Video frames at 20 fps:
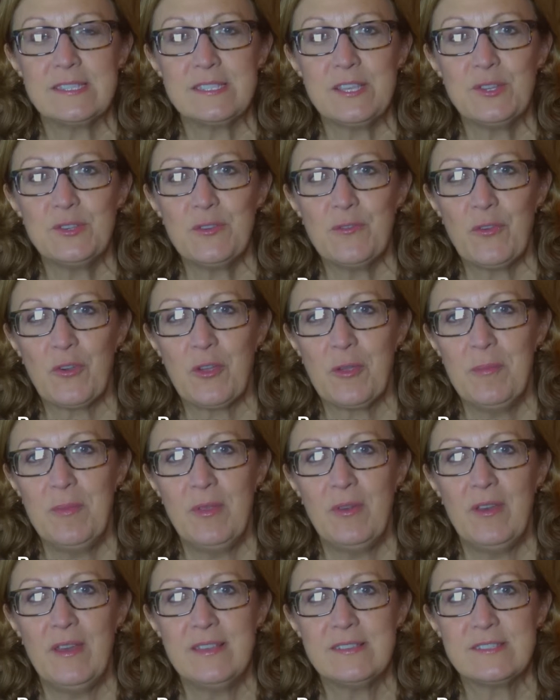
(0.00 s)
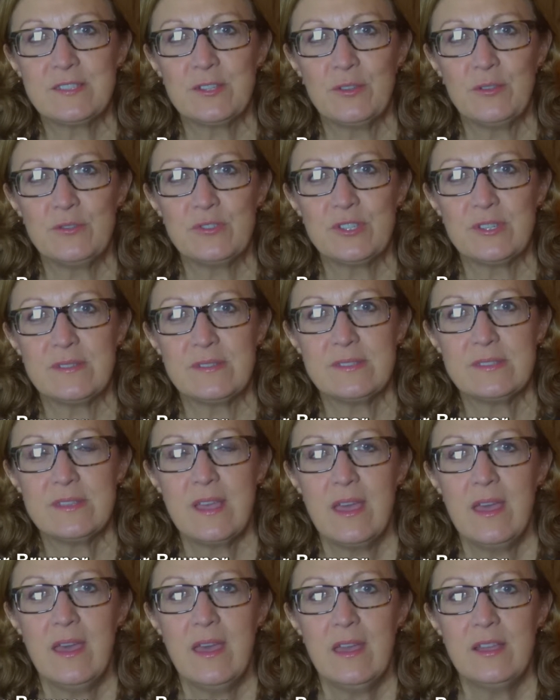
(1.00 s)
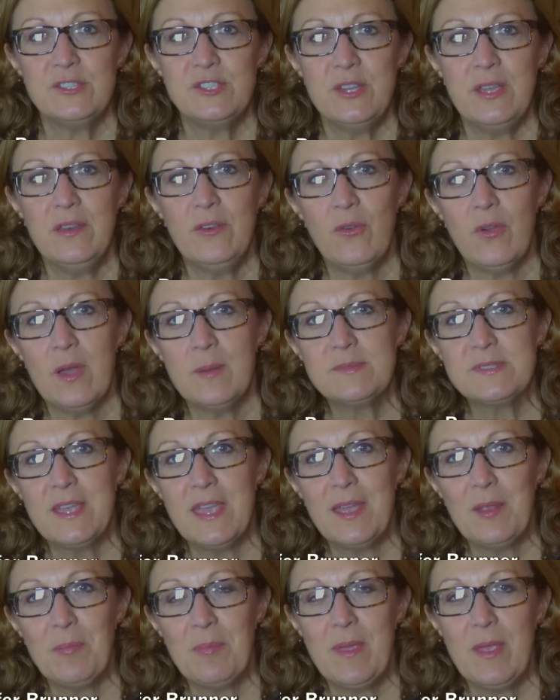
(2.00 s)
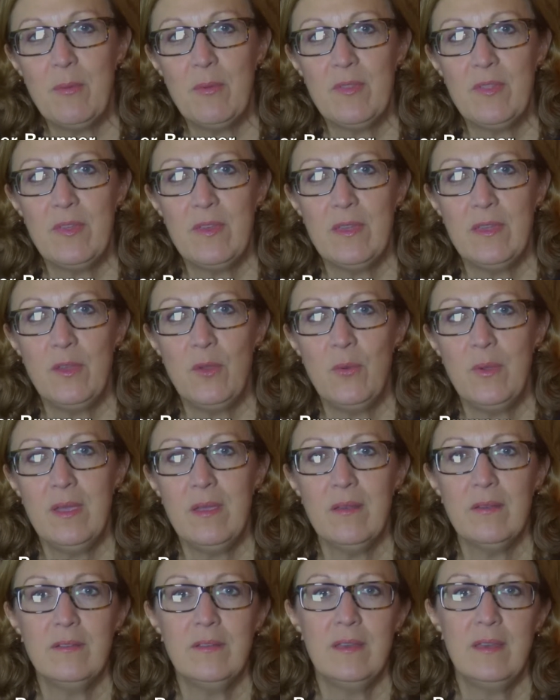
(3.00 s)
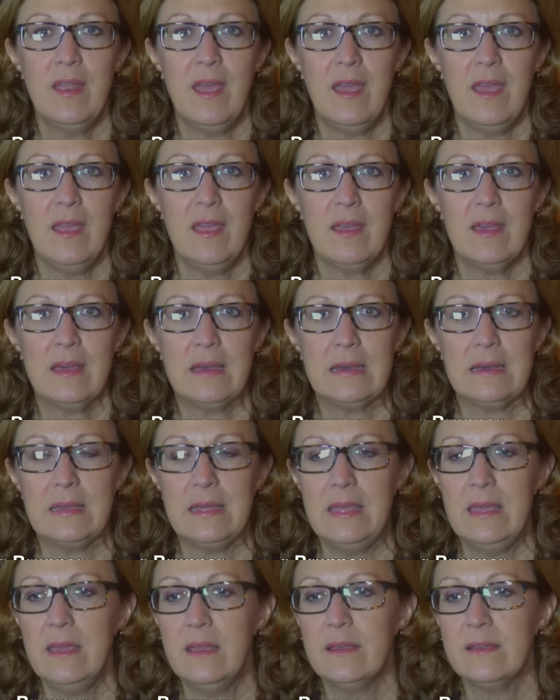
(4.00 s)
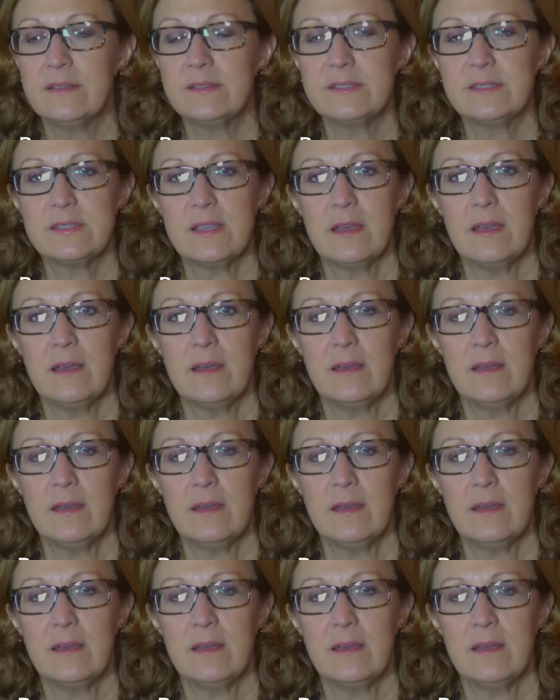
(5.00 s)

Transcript: the Center for Community Solutions. Gene Krebs can't be with you here today. He is,